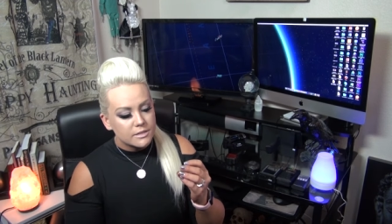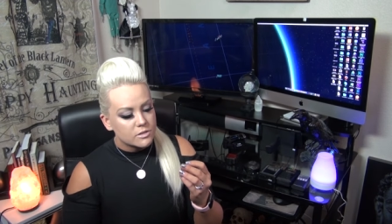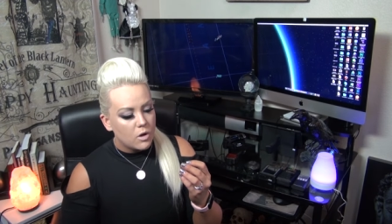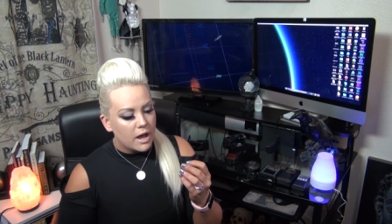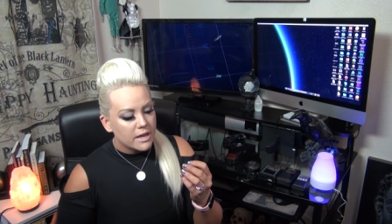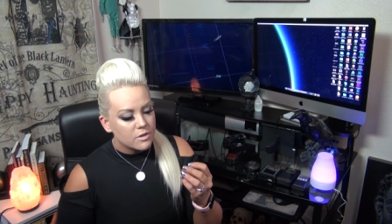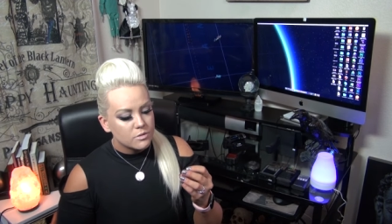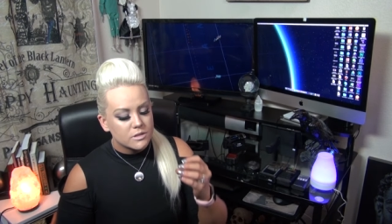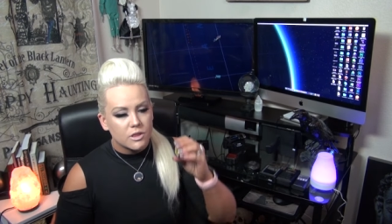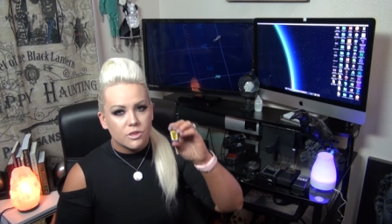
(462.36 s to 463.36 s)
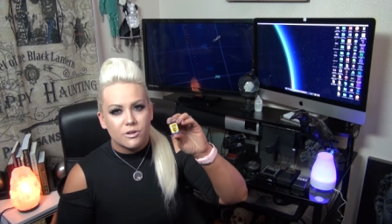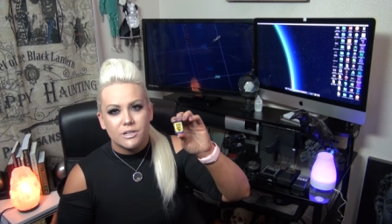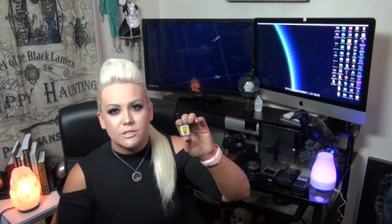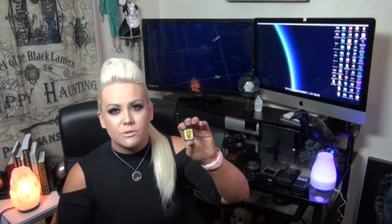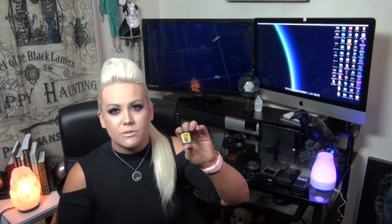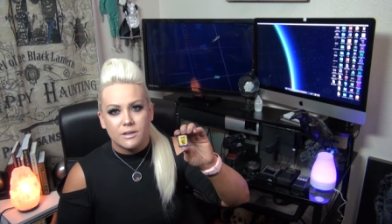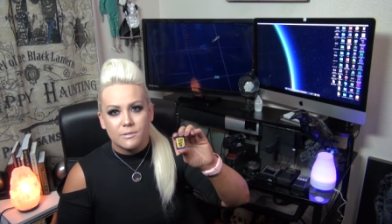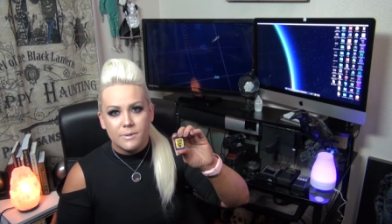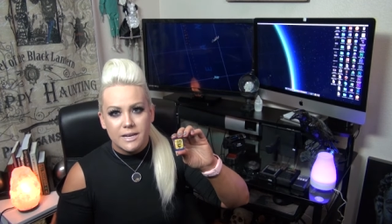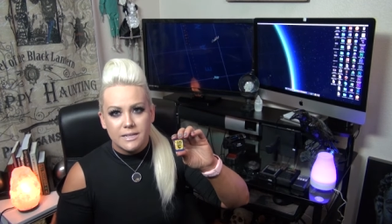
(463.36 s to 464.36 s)
So I use the 32
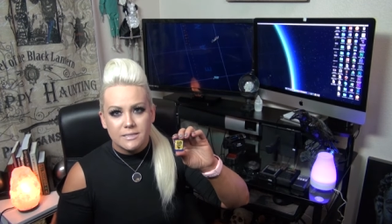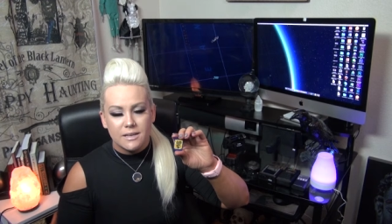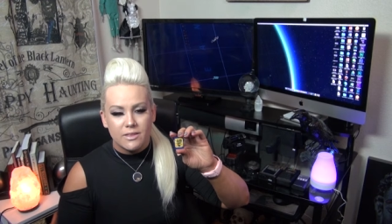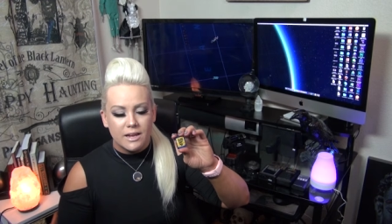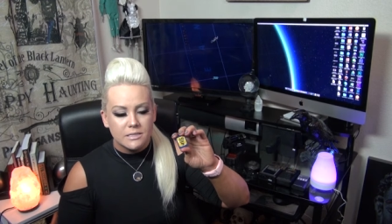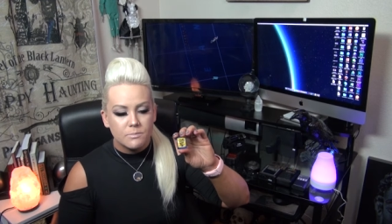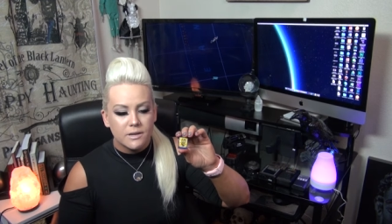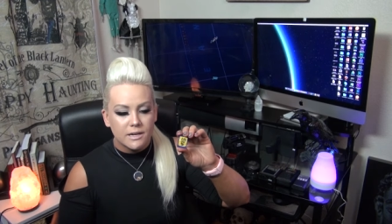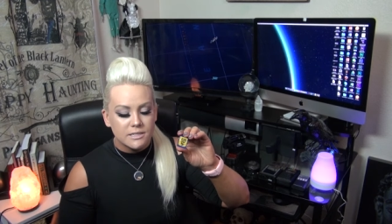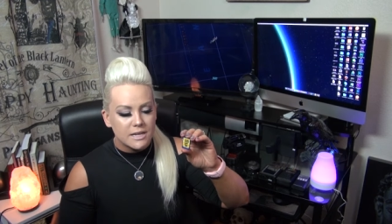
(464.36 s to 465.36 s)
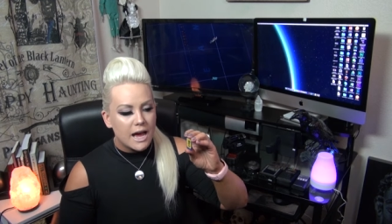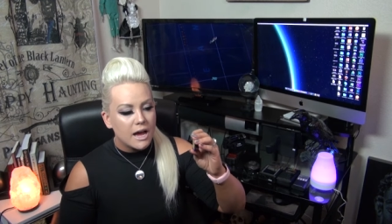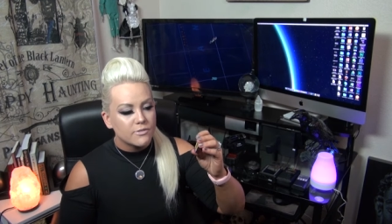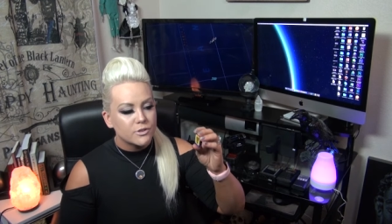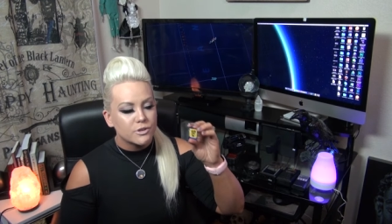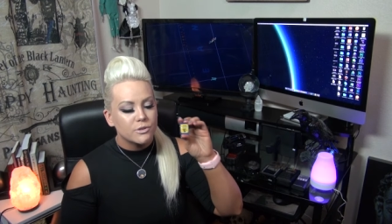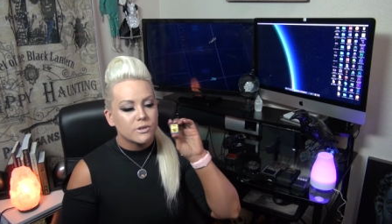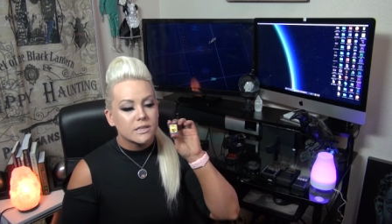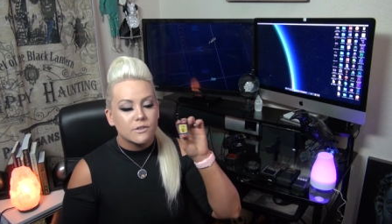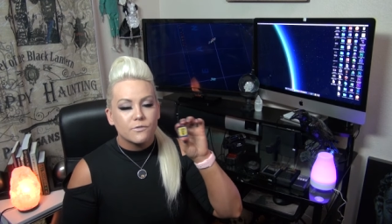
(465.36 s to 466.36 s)
gigabytes and that's because after you
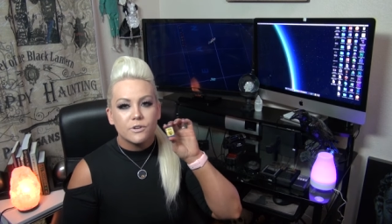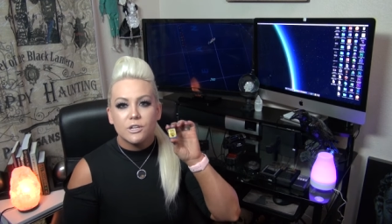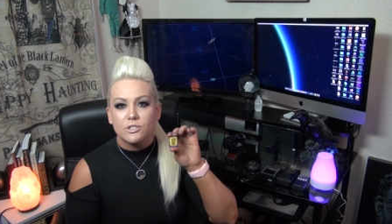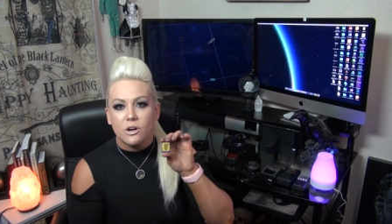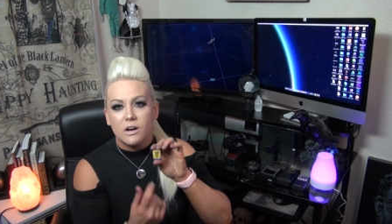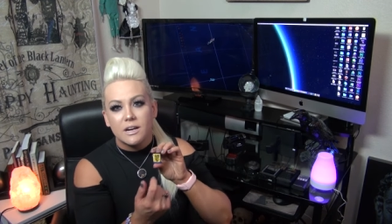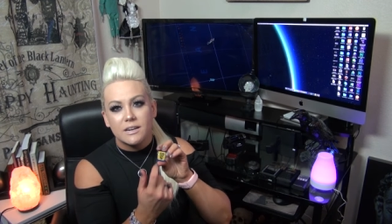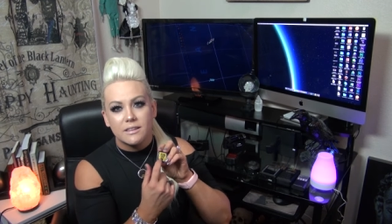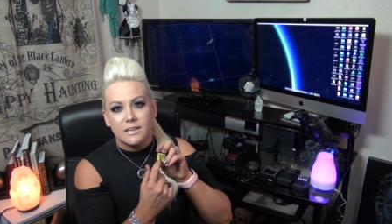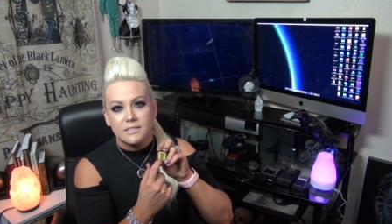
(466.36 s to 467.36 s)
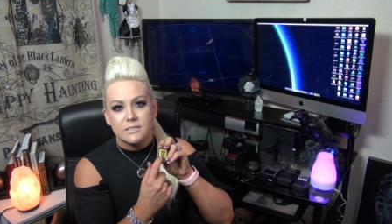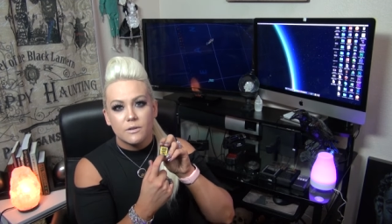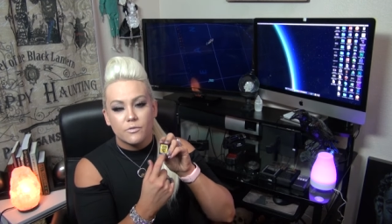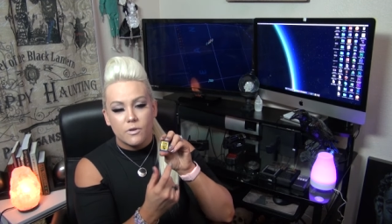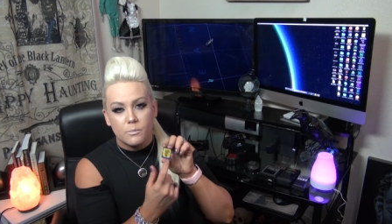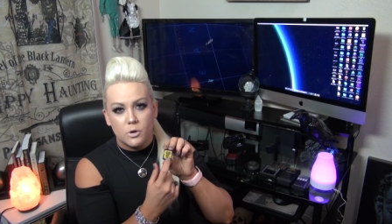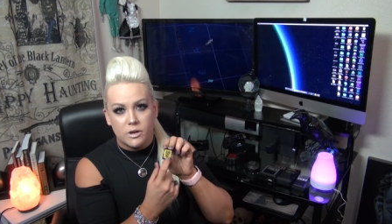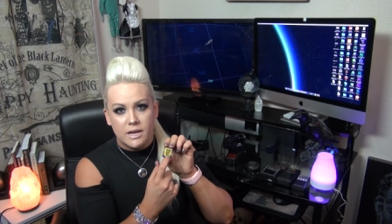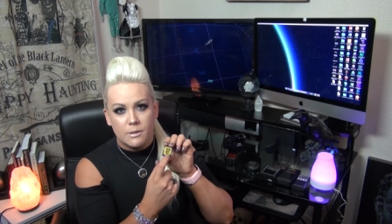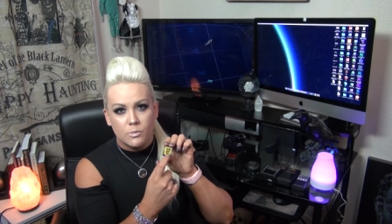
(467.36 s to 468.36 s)
get the footage on this from your
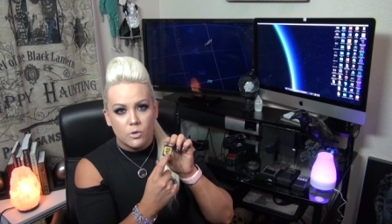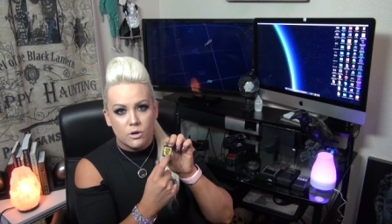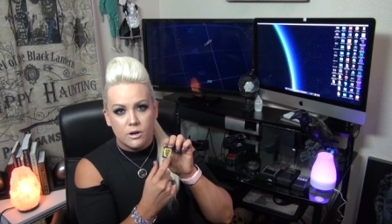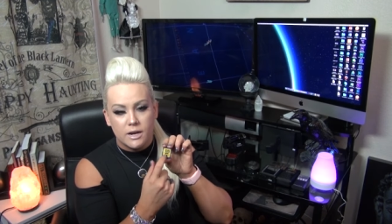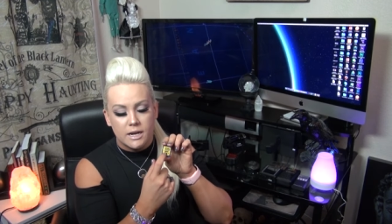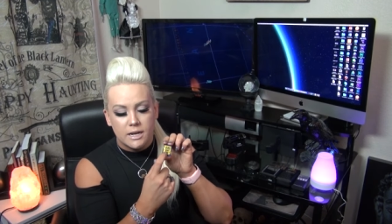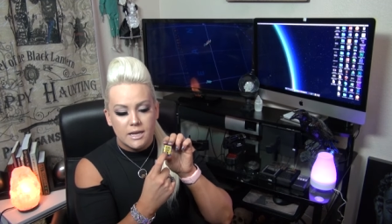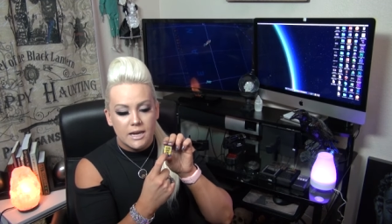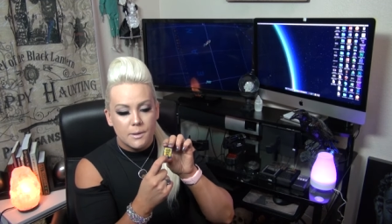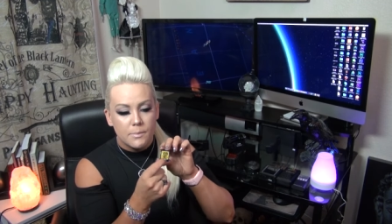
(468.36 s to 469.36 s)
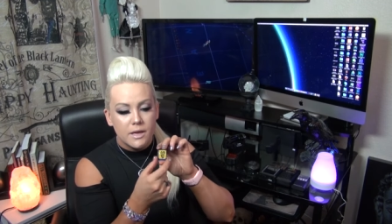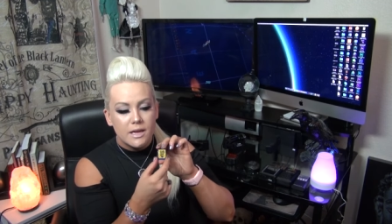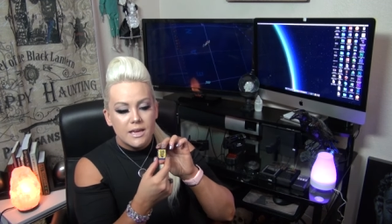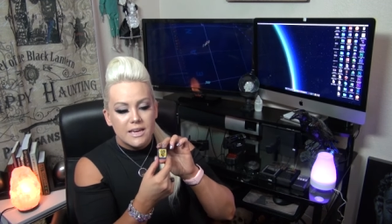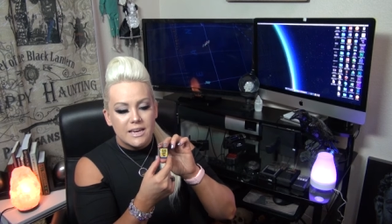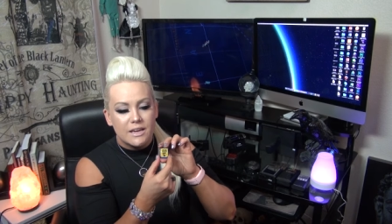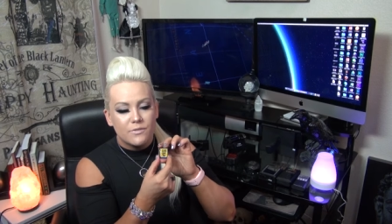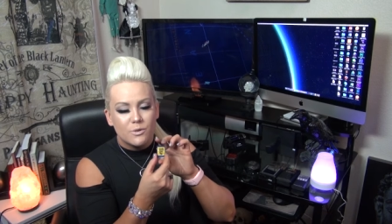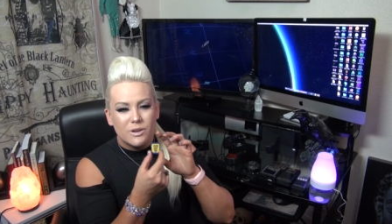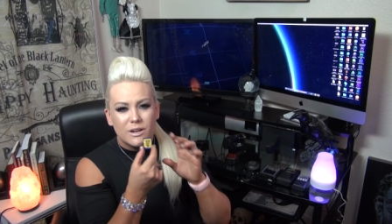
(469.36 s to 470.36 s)
camcorder handycam, if
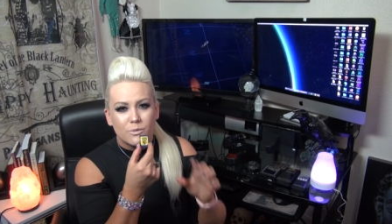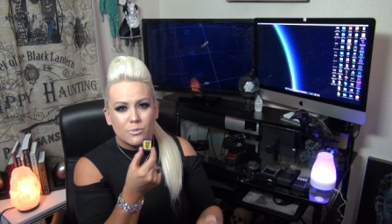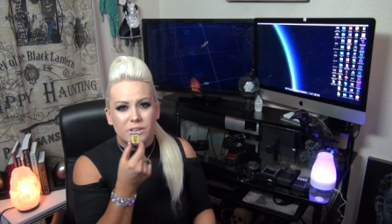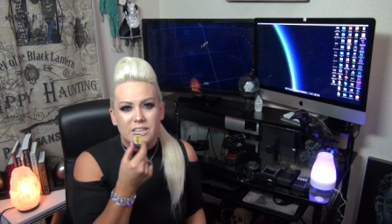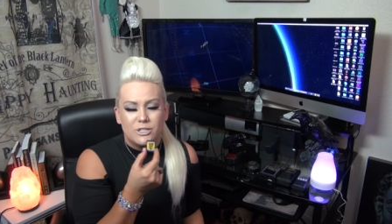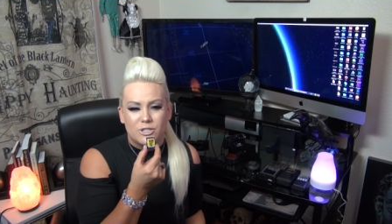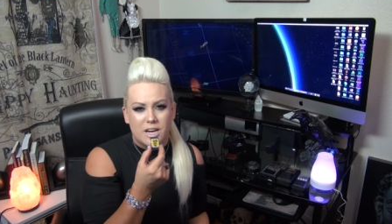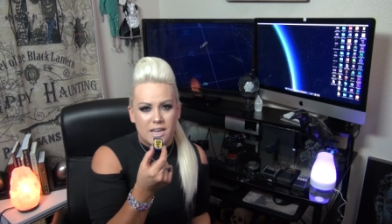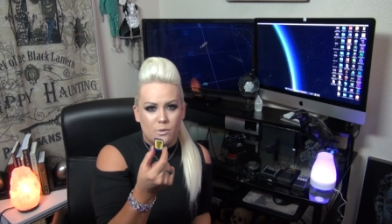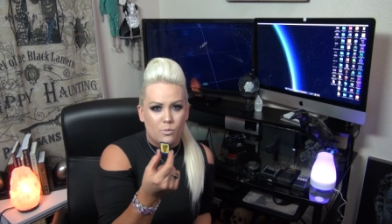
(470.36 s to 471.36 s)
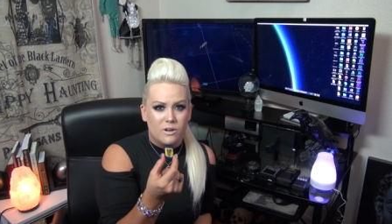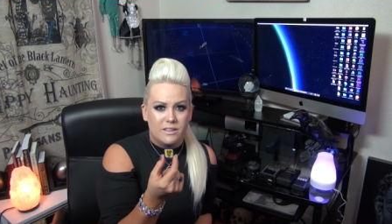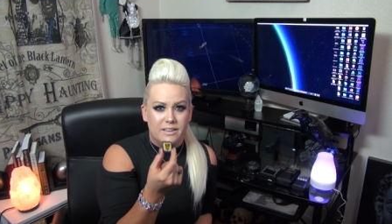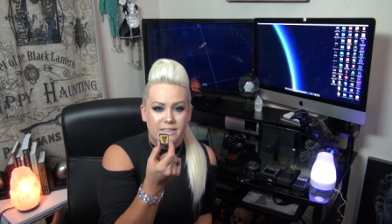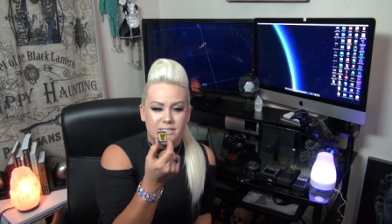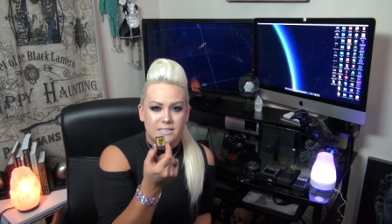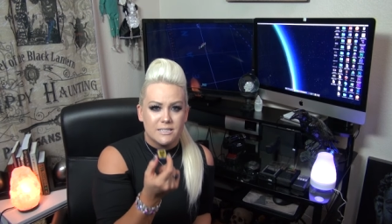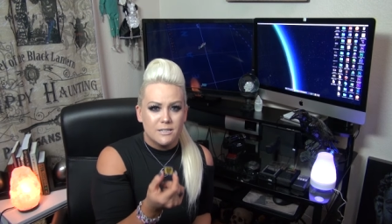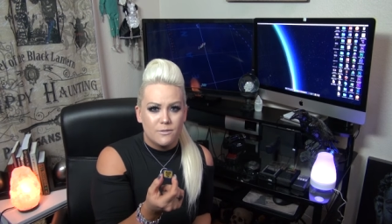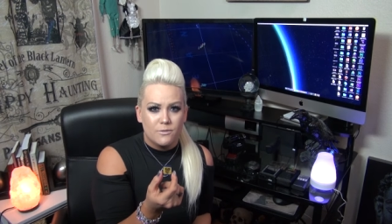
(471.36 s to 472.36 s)
you get a really giant one, like
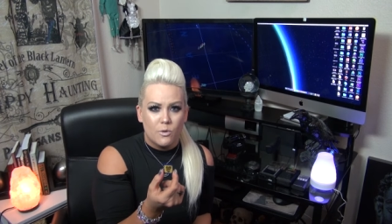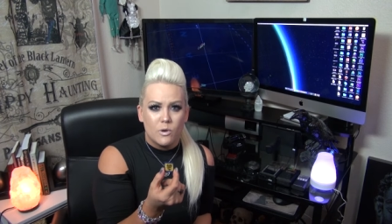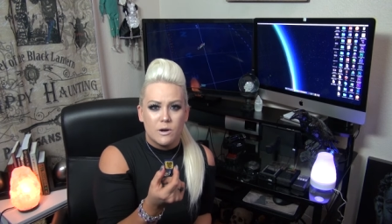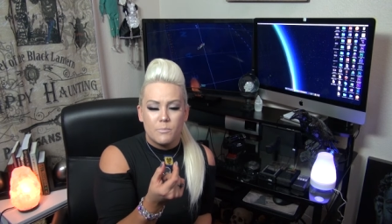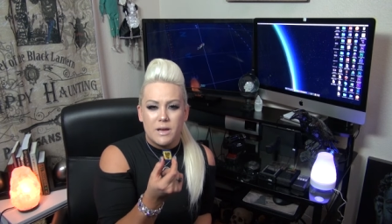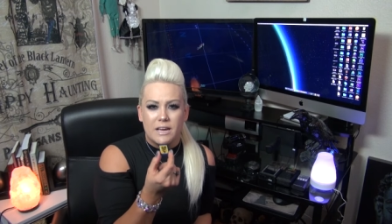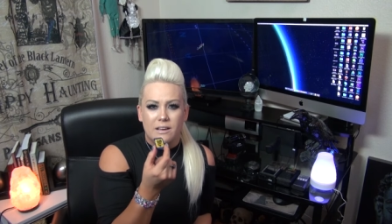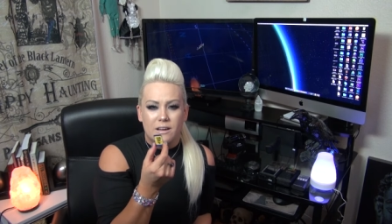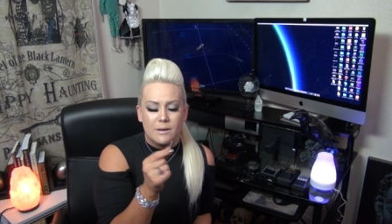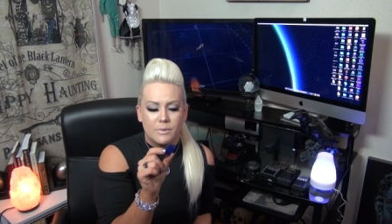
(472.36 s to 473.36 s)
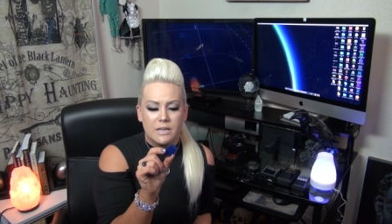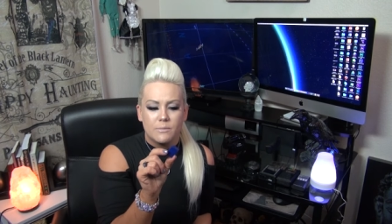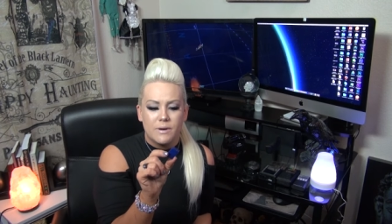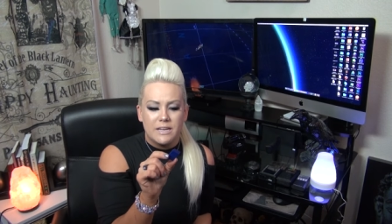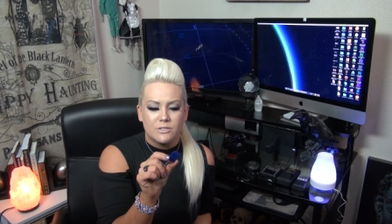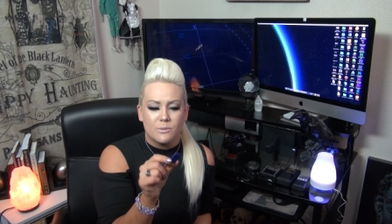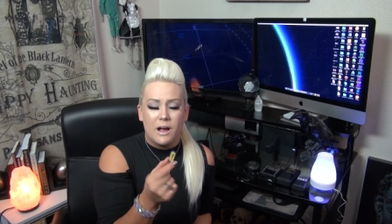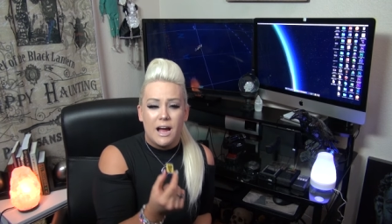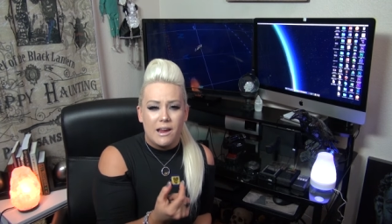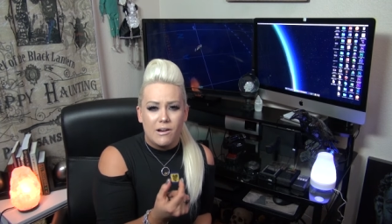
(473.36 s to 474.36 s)
64 meg, um, gigabytes or
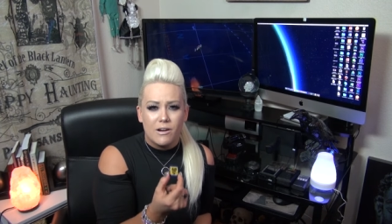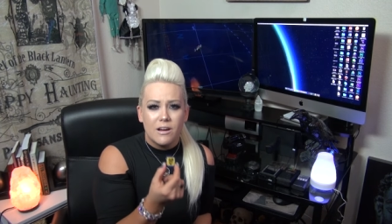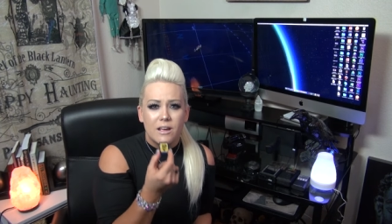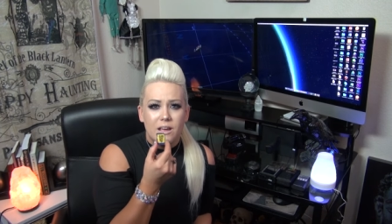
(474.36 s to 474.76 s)
higher,